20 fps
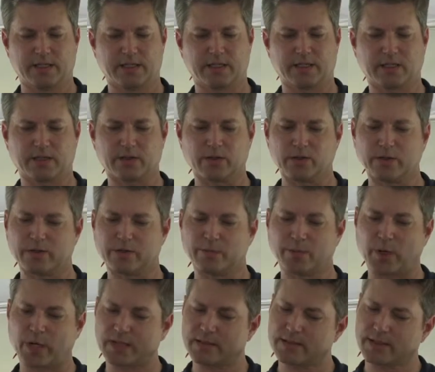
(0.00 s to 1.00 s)
include
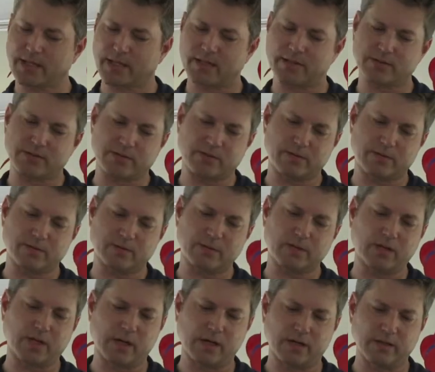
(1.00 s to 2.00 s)
breast cancer,
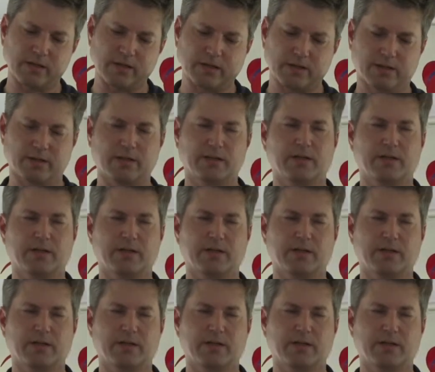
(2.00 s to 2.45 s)
lung,